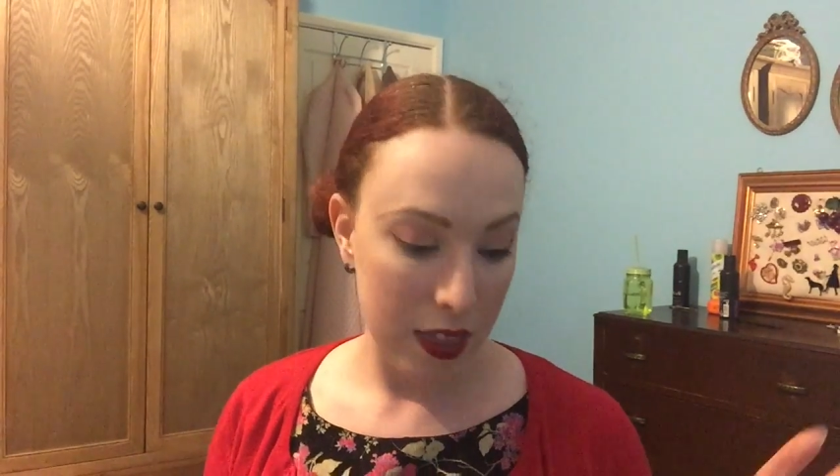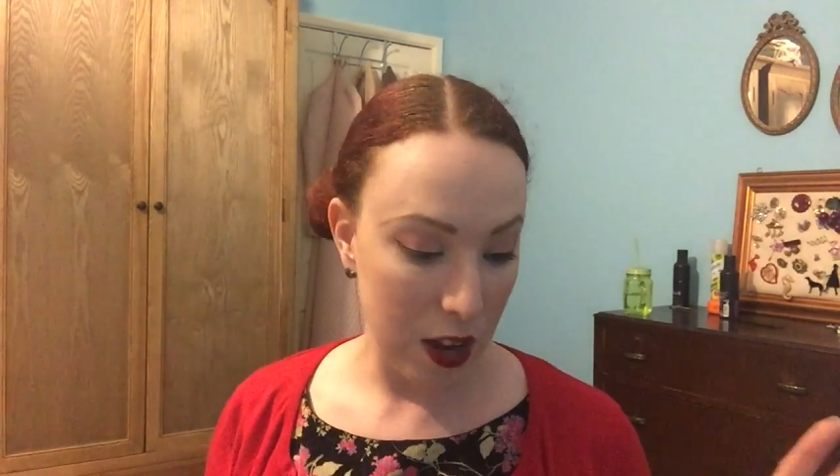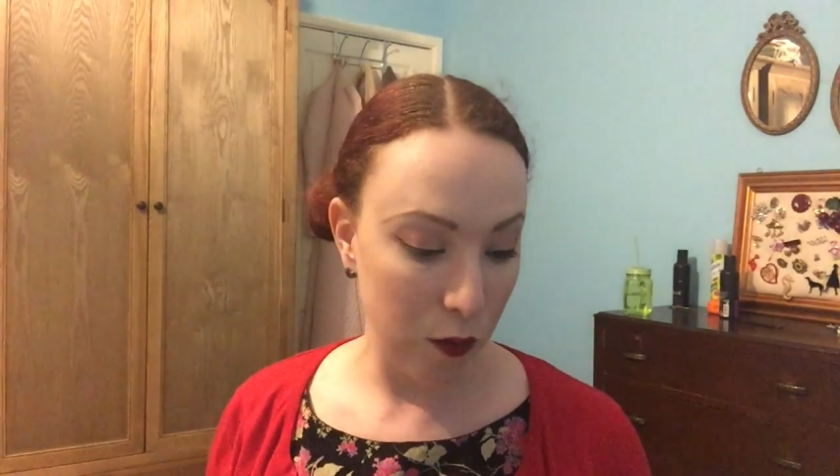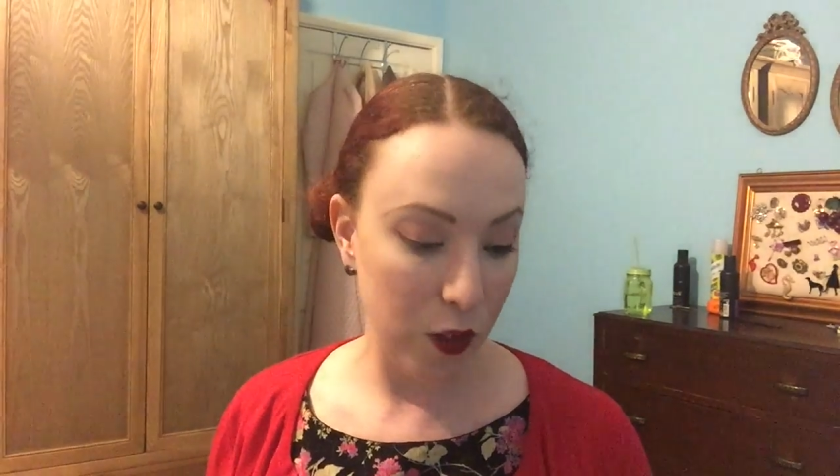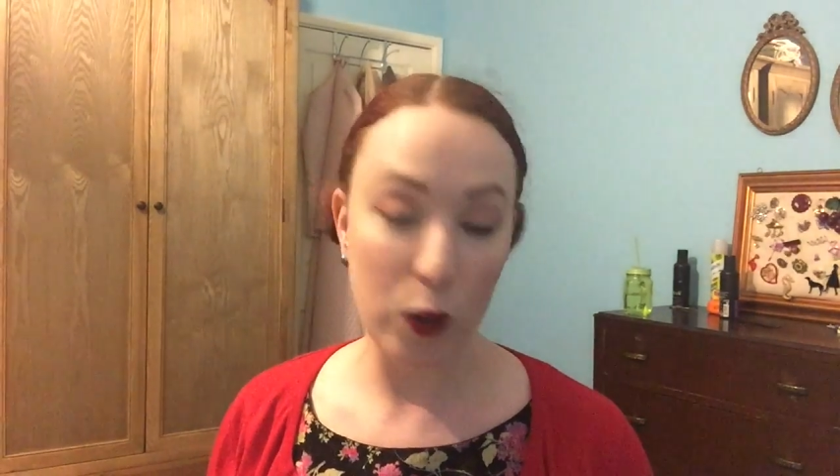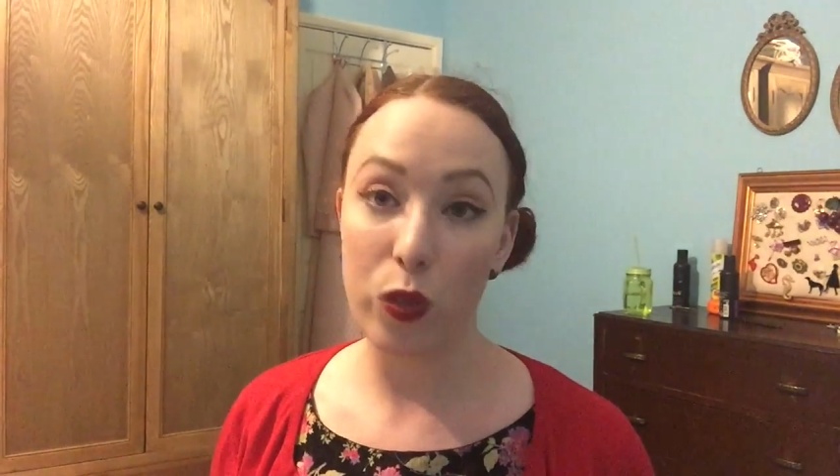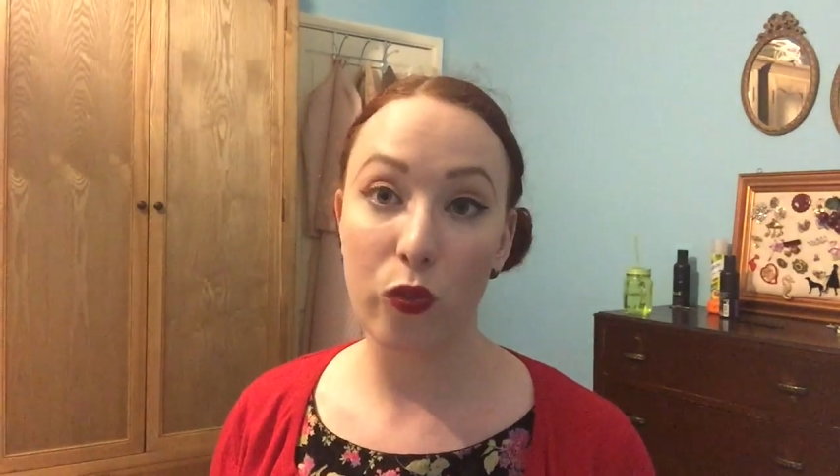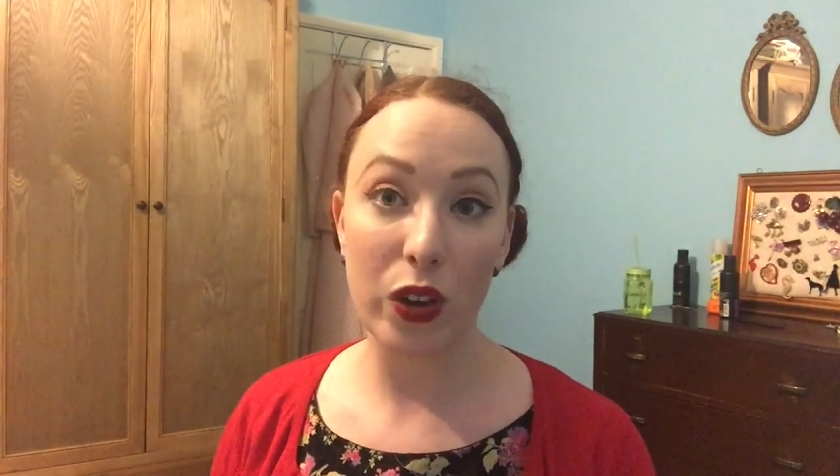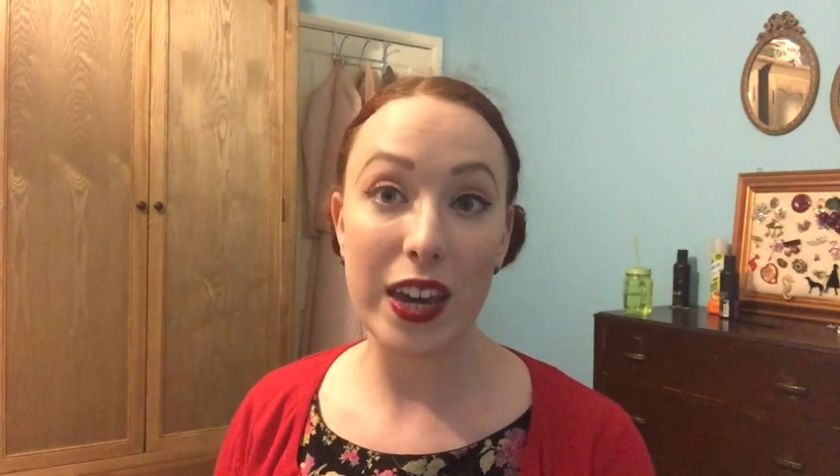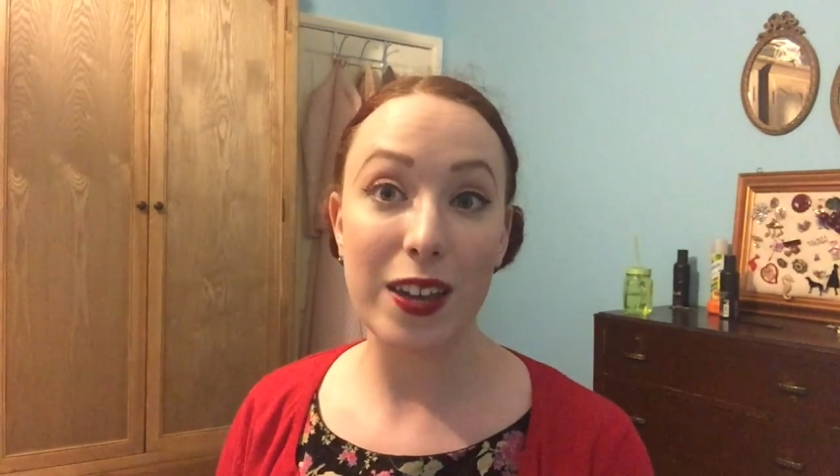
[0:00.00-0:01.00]
then feel
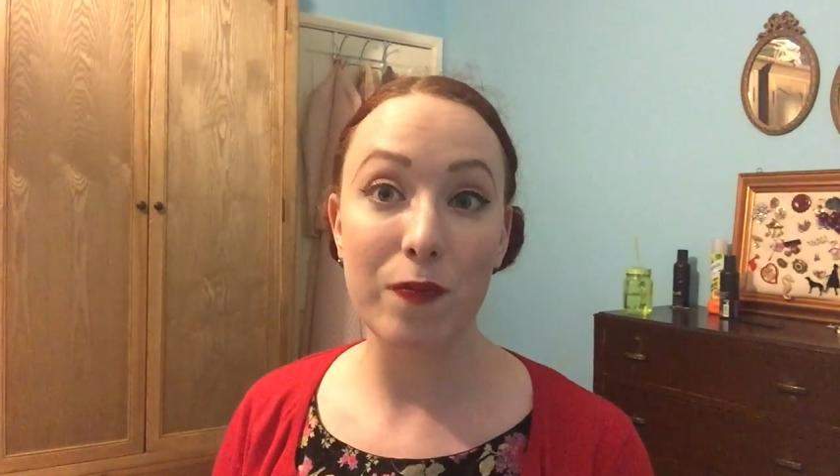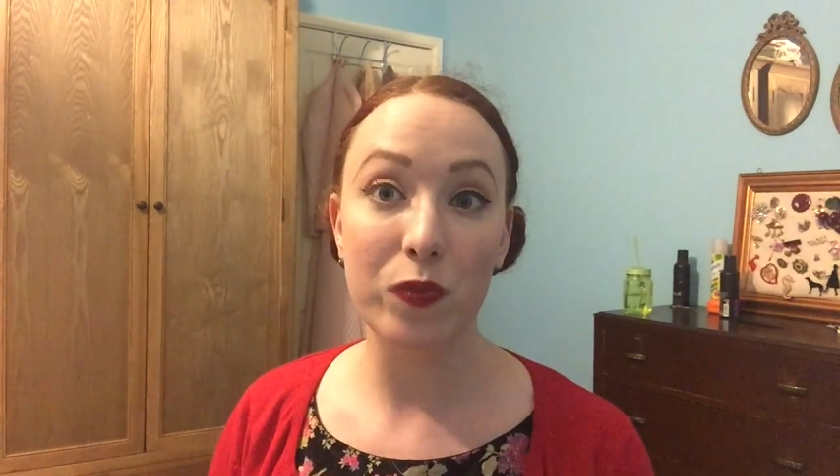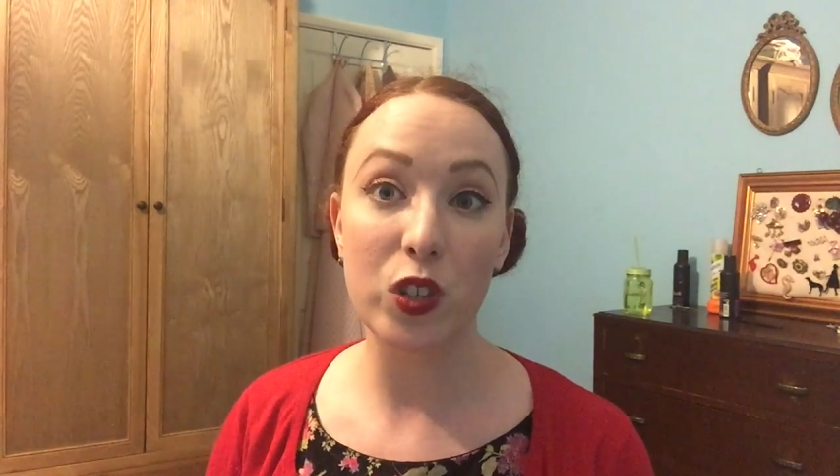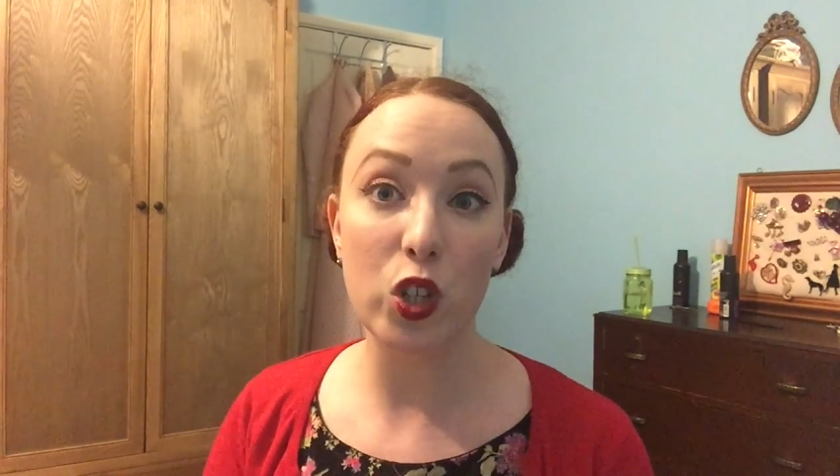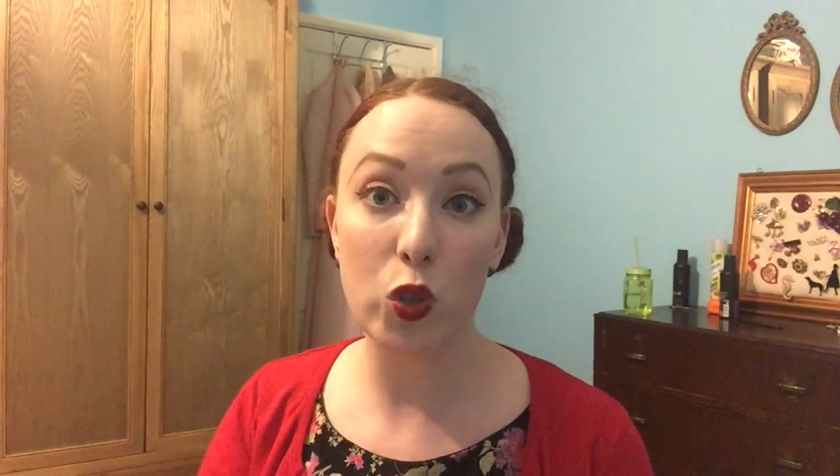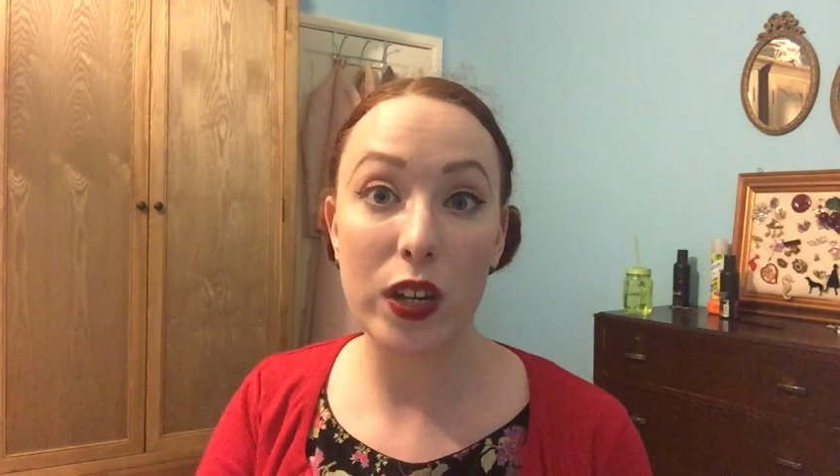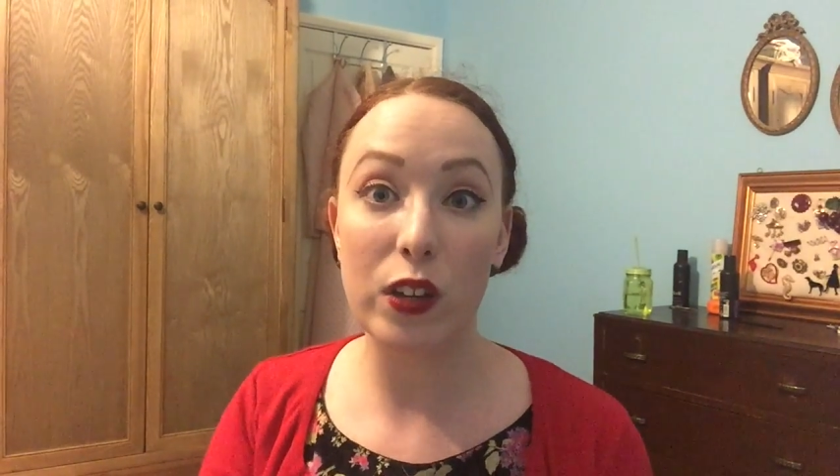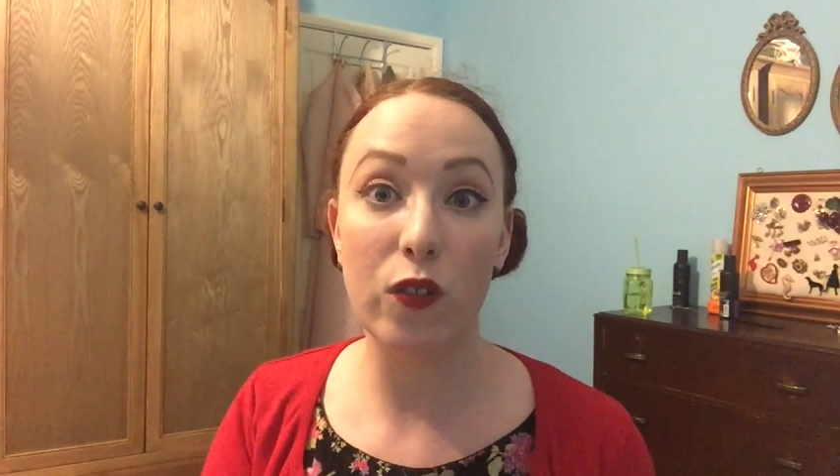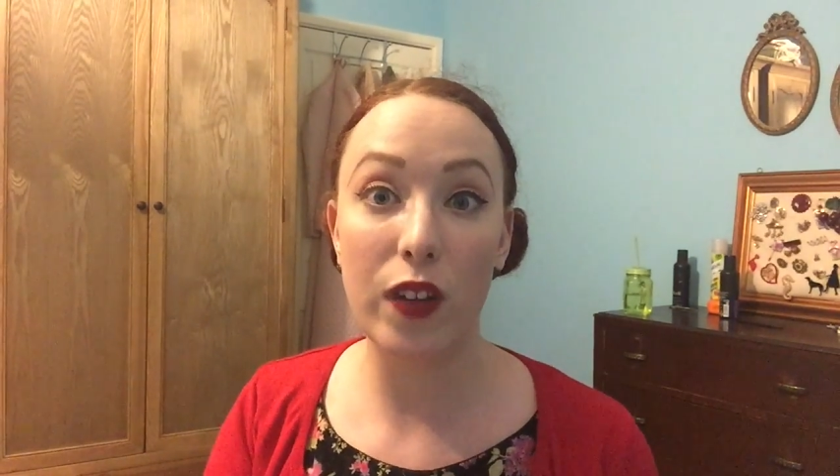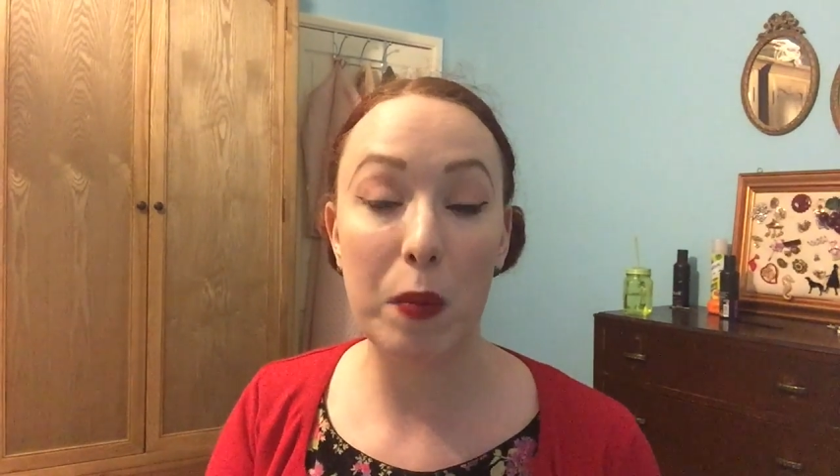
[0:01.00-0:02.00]
free to treat
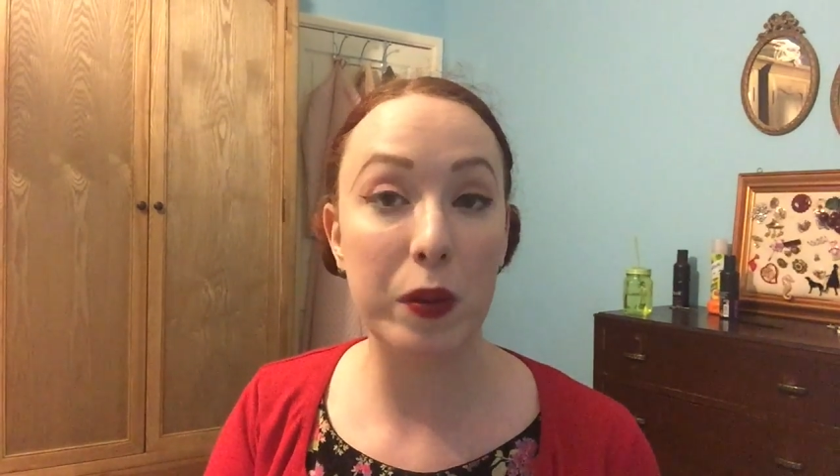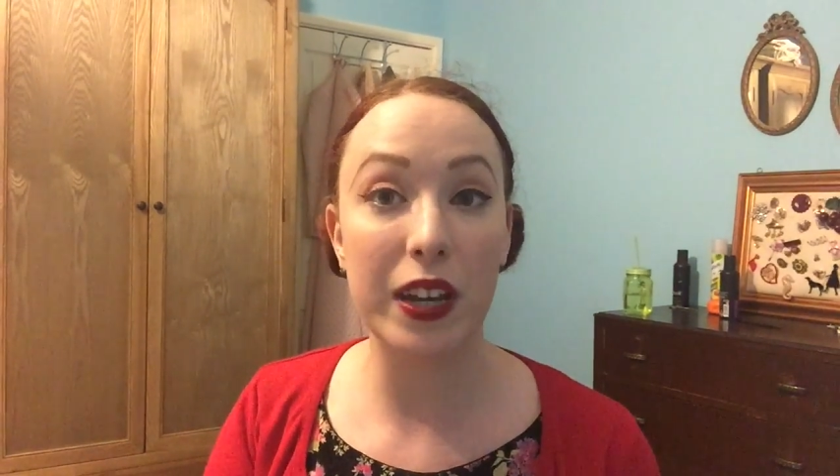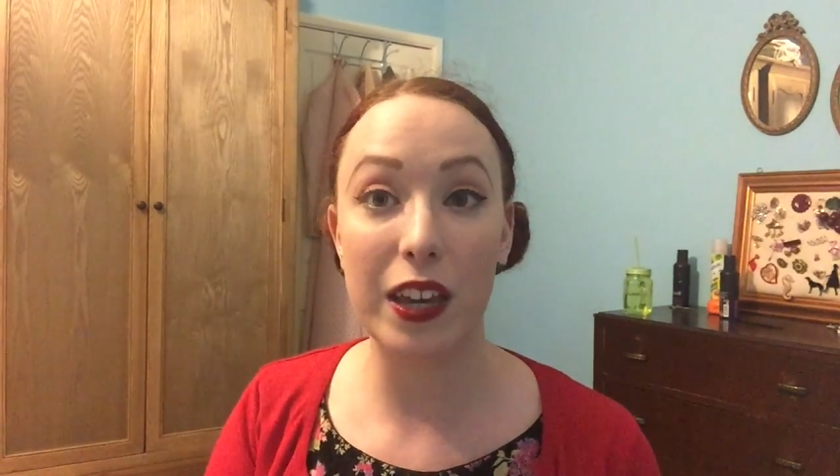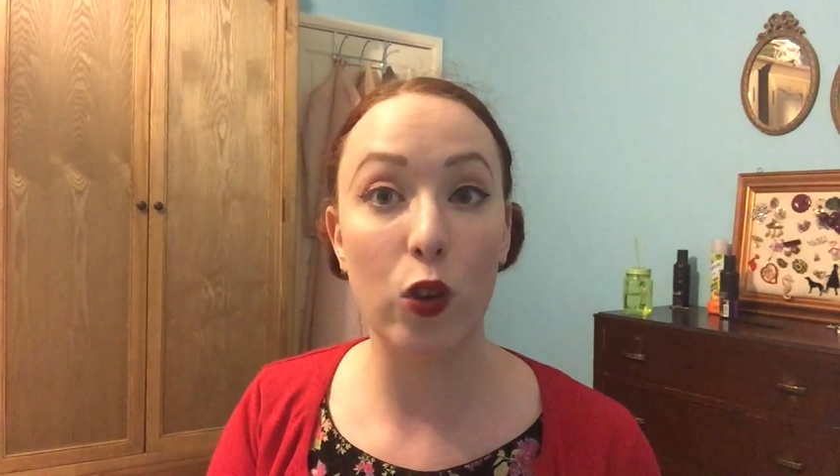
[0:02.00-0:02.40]
your fabric,